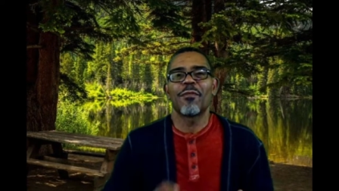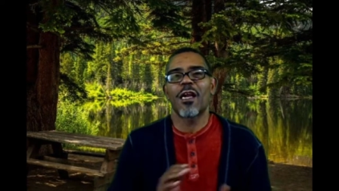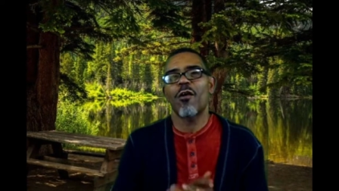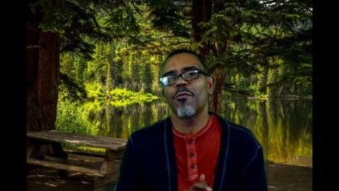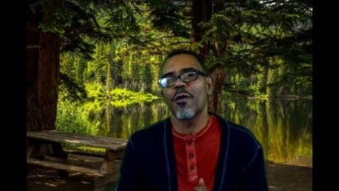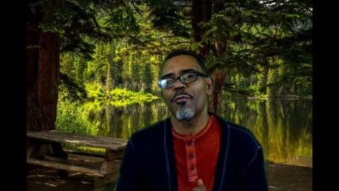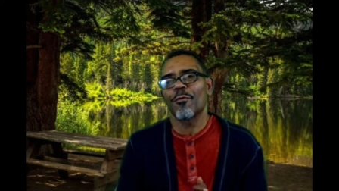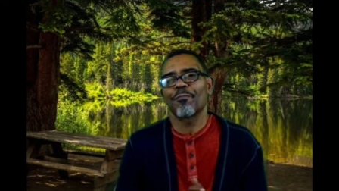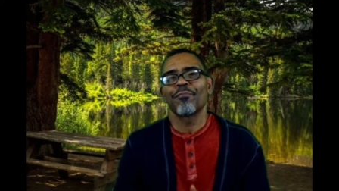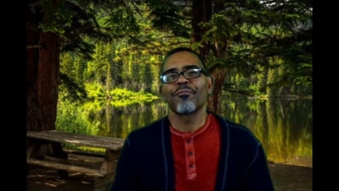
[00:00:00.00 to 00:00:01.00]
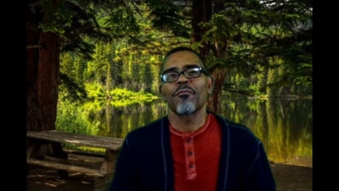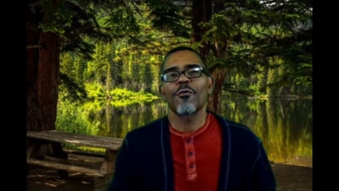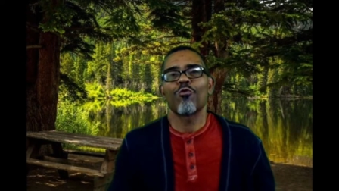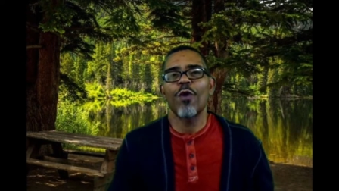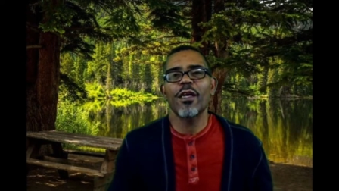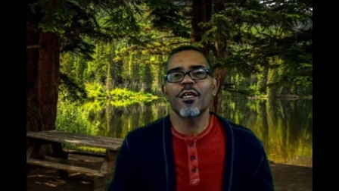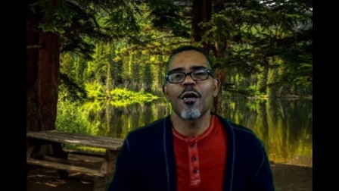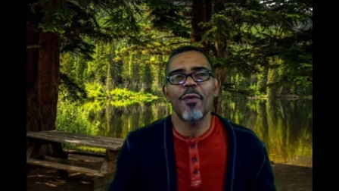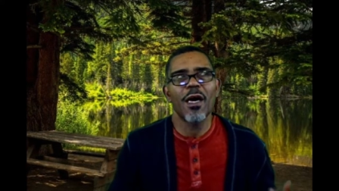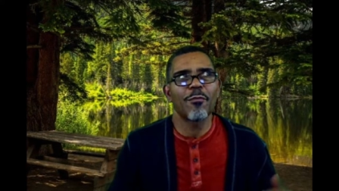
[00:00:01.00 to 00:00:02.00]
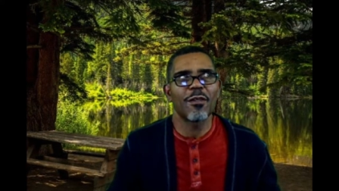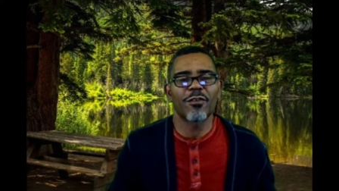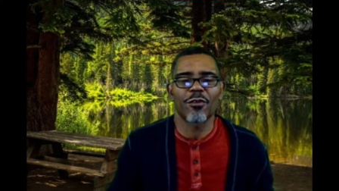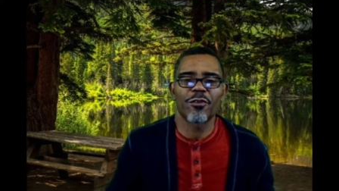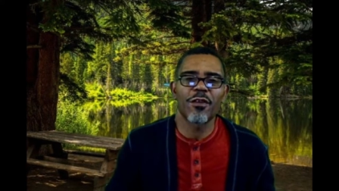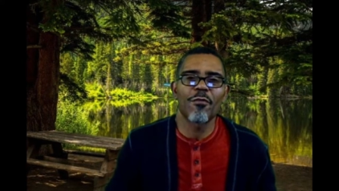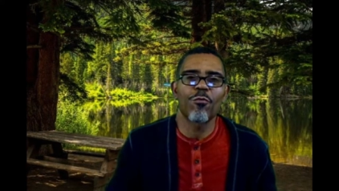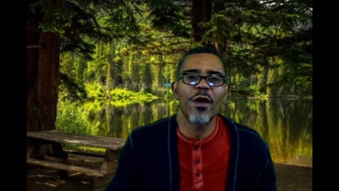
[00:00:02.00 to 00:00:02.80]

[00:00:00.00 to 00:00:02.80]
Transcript: And I remember waking up. I had to be six or seven.